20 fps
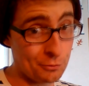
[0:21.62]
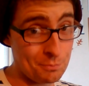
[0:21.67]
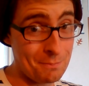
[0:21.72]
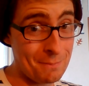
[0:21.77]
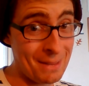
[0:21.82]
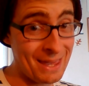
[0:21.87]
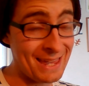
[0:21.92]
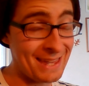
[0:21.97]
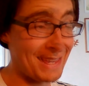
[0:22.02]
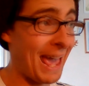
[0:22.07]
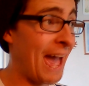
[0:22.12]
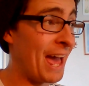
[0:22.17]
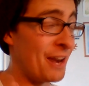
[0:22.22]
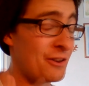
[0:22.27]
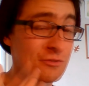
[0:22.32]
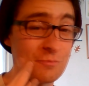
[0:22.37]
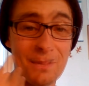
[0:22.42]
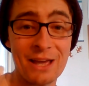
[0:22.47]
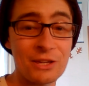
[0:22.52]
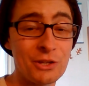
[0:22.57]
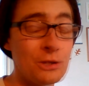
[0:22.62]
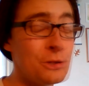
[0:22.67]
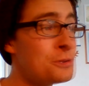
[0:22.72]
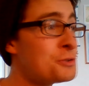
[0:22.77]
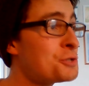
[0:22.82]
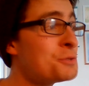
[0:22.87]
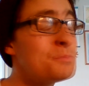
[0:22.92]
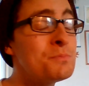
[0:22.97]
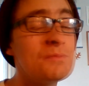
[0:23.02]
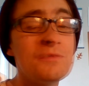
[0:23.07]
me and my
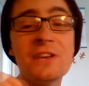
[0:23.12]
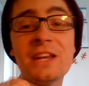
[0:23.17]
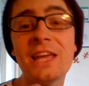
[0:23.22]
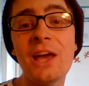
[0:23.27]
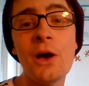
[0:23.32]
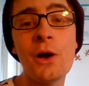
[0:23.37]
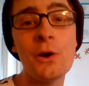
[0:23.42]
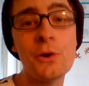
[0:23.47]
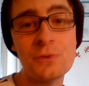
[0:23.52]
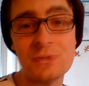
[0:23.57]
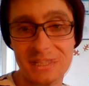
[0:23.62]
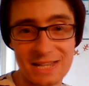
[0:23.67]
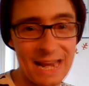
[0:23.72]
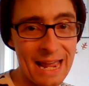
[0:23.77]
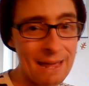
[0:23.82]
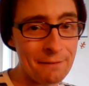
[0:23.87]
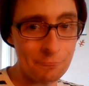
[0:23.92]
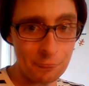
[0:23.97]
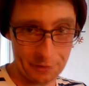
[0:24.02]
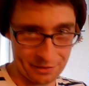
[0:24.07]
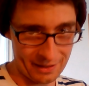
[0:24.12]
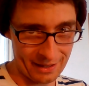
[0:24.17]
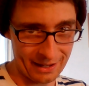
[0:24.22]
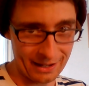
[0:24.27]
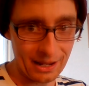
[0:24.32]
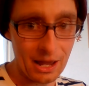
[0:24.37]
YouTube videos and everything